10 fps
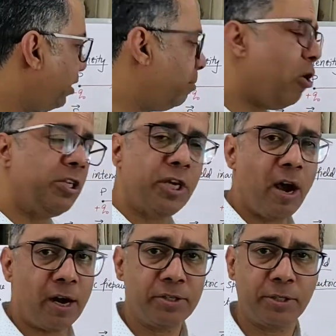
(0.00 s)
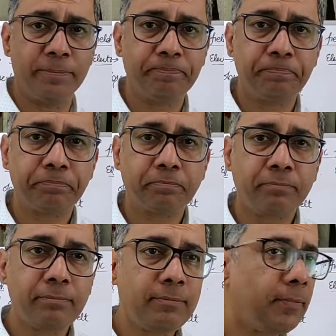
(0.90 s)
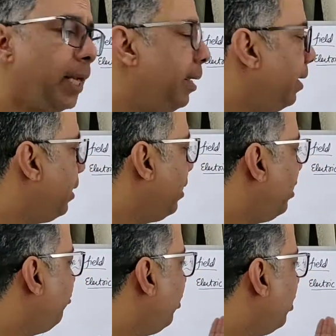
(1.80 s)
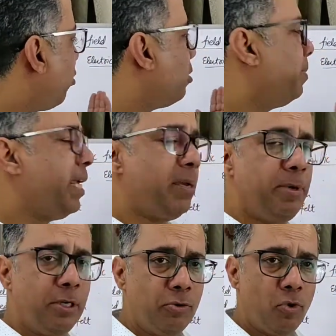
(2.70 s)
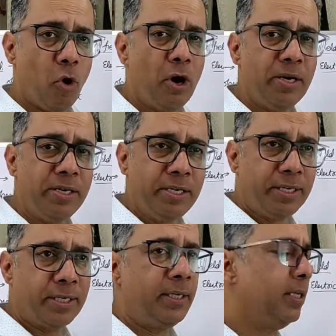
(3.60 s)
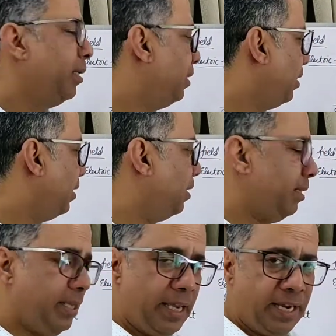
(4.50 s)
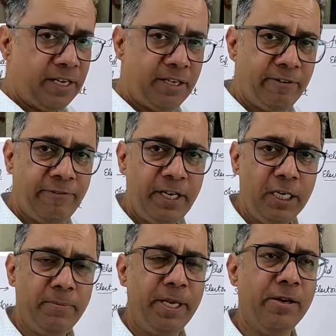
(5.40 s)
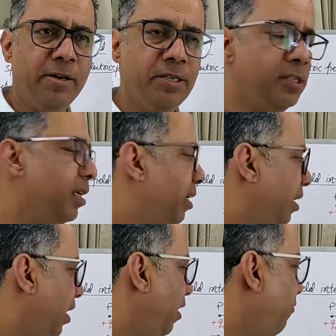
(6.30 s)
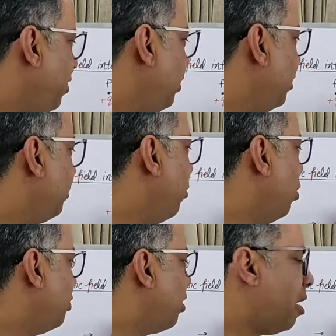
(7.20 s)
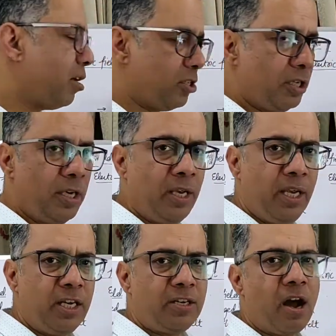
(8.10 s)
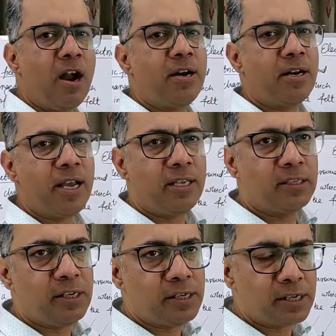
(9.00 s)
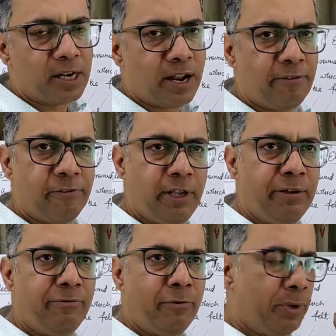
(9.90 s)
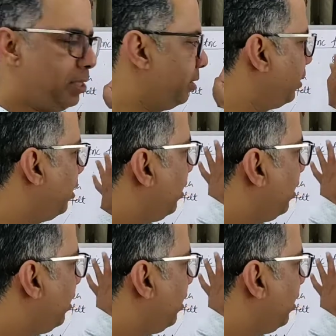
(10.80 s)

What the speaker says: small charge, it will not be able to alter the electric field, because if it's a small charge, it can't exert enough influence